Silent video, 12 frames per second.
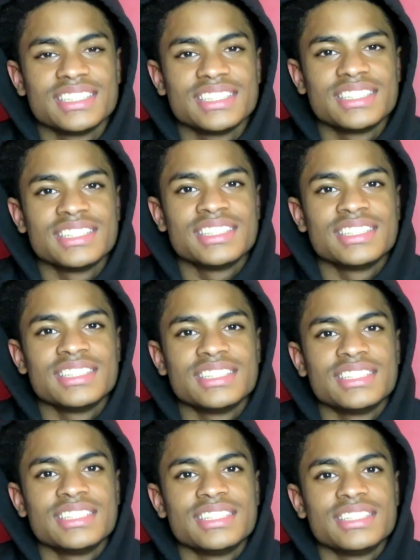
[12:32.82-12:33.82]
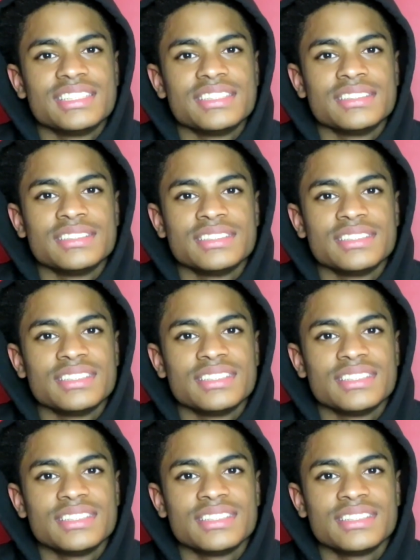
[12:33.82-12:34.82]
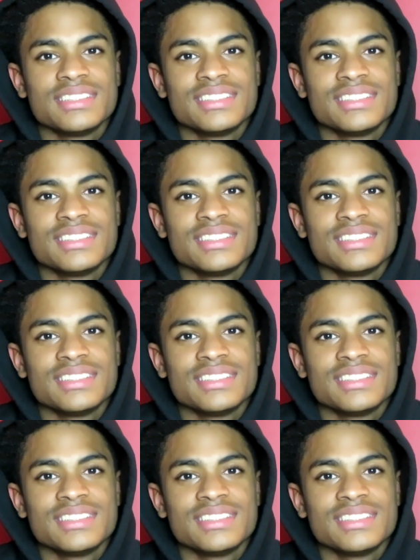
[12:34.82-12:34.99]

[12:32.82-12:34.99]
[no speech]